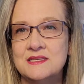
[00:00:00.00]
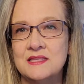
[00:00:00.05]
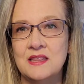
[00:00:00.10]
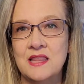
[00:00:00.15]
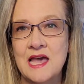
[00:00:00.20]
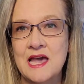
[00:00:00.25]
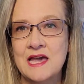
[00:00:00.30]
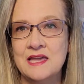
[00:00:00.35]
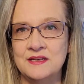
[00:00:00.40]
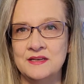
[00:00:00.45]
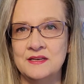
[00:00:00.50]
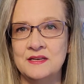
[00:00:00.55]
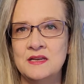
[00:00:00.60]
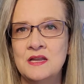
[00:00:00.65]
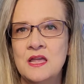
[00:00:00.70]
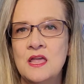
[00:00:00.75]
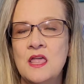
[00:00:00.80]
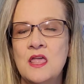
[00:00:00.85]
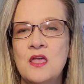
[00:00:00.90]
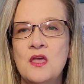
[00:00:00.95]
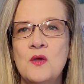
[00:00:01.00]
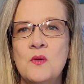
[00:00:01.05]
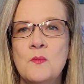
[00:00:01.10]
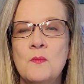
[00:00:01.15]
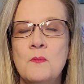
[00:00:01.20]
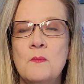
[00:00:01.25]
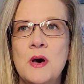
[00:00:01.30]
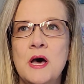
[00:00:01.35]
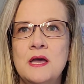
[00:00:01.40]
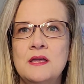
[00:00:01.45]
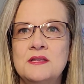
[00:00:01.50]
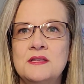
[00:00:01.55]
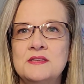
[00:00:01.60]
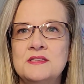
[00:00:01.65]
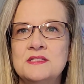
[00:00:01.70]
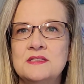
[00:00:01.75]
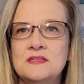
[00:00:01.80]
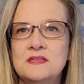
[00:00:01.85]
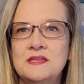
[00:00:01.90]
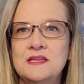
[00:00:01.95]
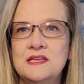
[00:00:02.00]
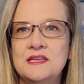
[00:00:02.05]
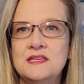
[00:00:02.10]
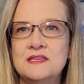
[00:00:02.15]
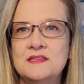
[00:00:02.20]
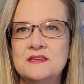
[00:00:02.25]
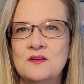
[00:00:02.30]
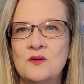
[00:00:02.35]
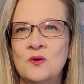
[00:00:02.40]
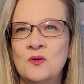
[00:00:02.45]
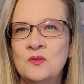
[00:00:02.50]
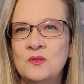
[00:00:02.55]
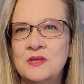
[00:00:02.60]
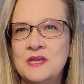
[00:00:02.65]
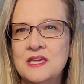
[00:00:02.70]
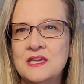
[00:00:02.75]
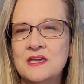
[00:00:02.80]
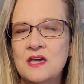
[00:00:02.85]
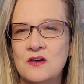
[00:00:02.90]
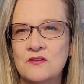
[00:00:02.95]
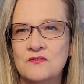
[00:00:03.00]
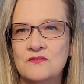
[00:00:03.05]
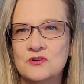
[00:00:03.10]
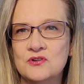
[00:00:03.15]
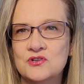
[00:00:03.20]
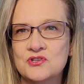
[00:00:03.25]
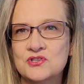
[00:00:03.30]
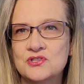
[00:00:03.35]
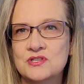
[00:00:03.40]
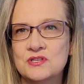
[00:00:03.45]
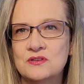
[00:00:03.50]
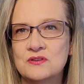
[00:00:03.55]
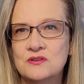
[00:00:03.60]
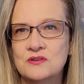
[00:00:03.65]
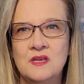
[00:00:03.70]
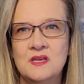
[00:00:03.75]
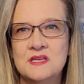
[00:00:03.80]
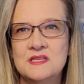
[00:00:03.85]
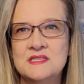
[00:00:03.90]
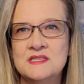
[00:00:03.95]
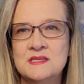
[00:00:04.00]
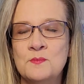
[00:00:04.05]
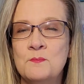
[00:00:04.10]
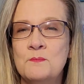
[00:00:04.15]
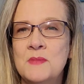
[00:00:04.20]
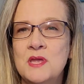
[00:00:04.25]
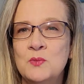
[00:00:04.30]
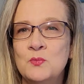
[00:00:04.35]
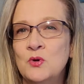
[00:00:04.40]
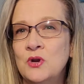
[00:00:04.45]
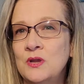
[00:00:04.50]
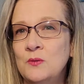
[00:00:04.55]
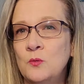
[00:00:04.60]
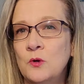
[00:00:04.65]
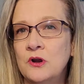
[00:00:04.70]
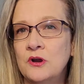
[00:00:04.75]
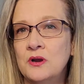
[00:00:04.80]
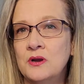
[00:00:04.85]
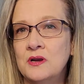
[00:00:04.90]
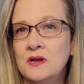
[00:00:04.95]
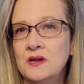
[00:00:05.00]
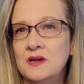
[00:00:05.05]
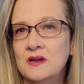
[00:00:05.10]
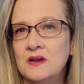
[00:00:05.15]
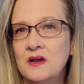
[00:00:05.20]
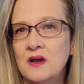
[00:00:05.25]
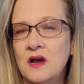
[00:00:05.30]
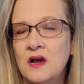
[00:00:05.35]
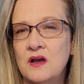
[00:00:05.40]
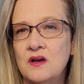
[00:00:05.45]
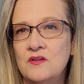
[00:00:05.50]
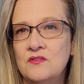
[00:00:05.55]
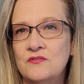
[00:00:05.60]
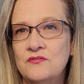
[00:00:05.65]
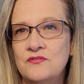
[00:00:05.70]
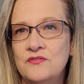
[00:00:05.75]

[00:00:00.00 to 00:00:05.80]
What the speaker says: Latin, but it only covers some memory work of